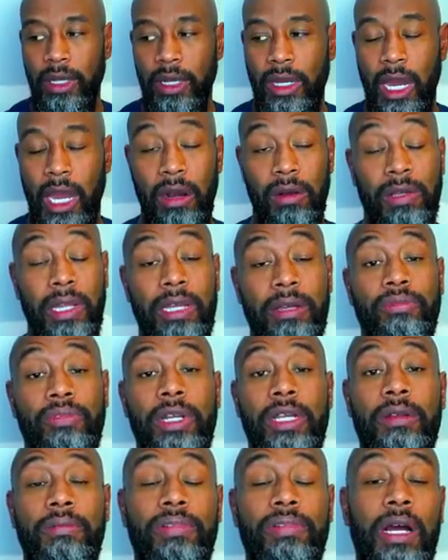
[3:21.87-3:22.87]
I don't like
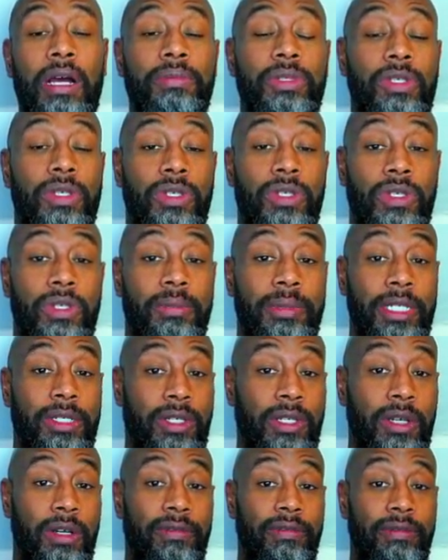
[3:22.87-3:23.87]
breaking promises to
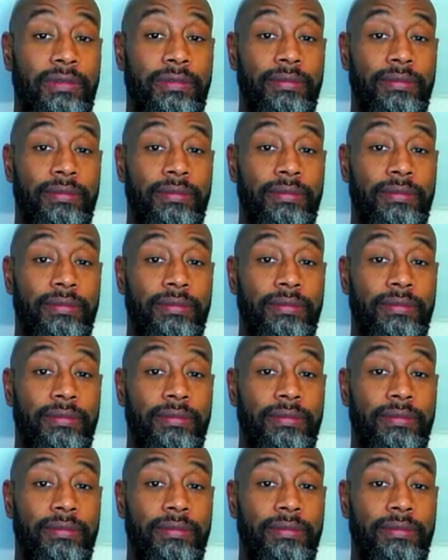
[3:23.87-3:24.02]
myself.